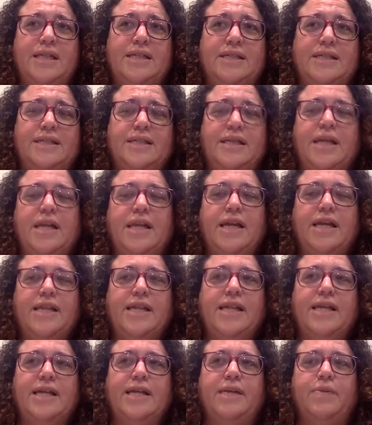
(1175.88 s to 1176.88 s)
It's not like
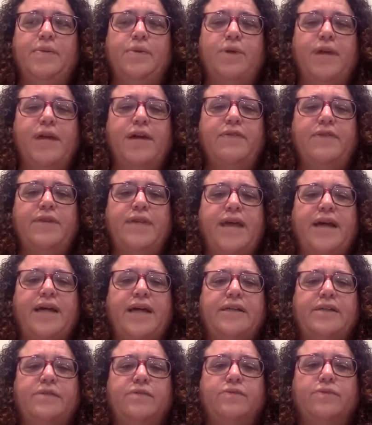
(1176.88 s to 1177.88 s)
that anymore. I have an
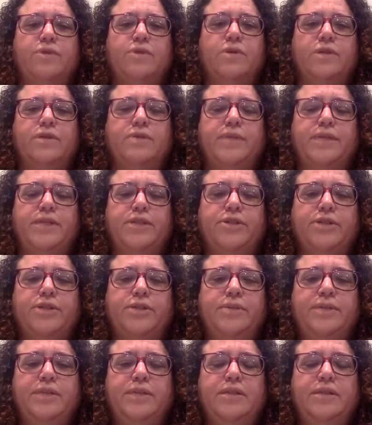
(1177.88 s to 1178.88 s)
active role in my
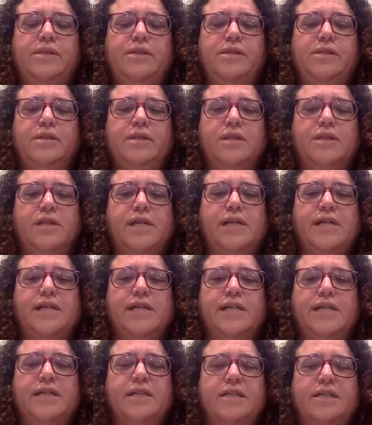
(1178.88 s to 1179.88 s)
treatment,
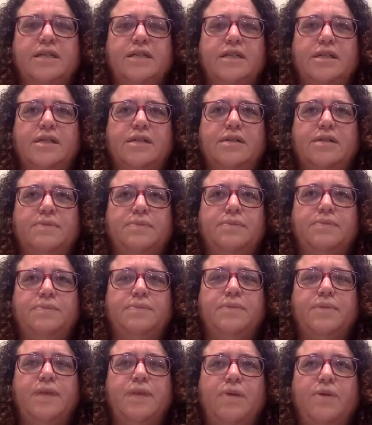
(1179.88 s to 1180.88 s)
and
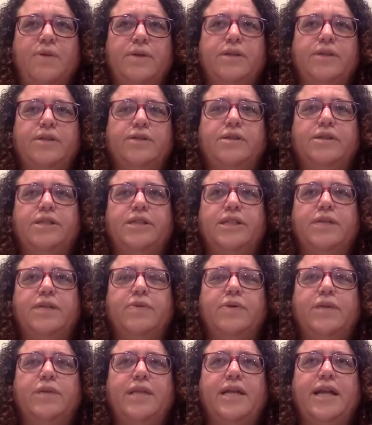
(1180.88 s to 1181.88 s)
I would encourage
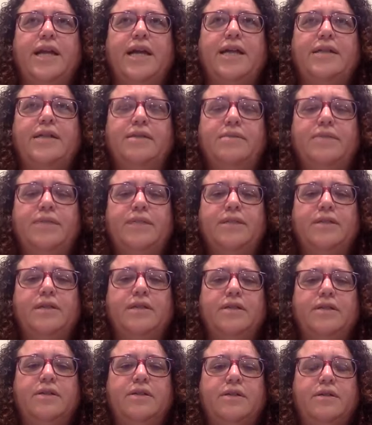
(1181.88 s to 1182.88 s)
anyone that has a mental
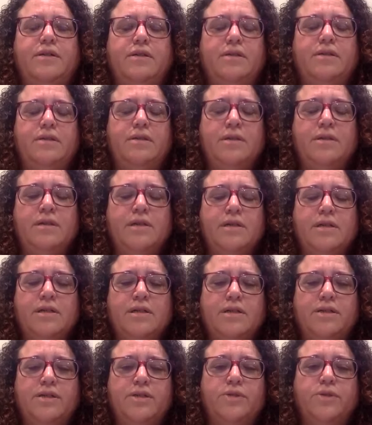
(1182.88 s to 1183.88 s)
health
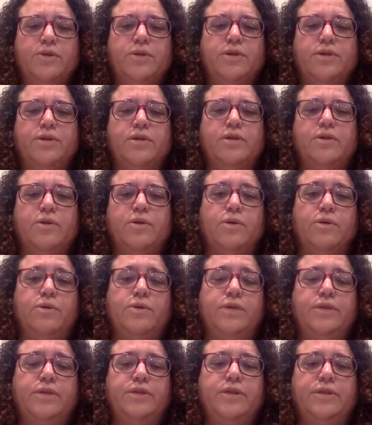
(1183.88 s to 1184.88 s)
disorder or who
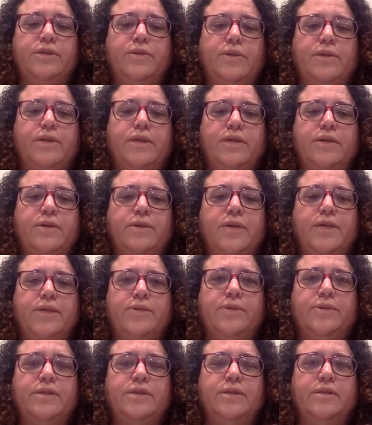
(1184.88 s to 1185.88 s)
knows someone who has
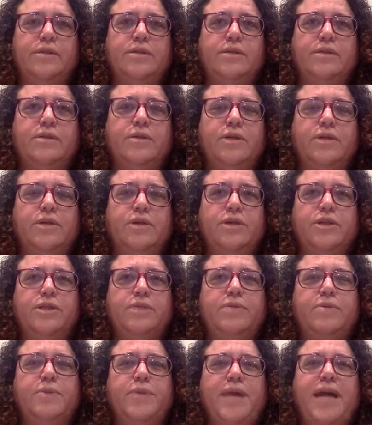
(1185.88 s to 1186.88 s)
one to encourage
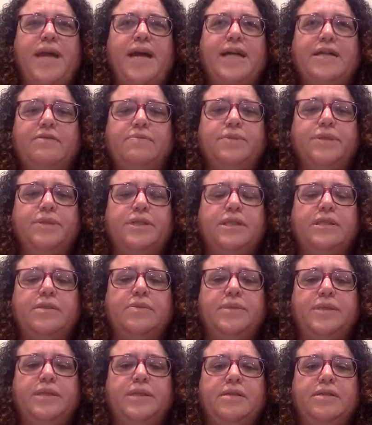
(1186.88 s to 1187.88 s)
them to be active
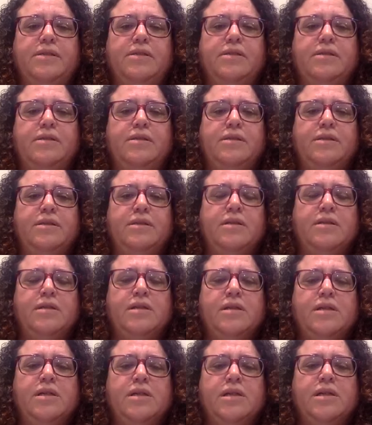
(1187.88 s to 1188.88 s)
participants,
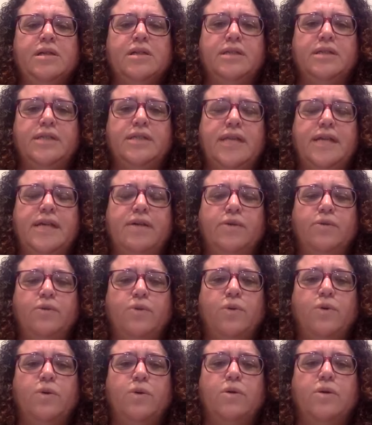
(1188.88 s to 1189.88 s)
to take a
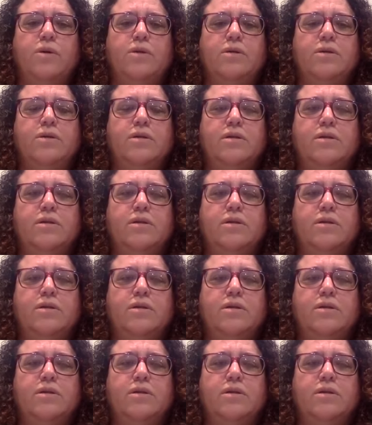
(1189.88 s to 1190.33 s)
role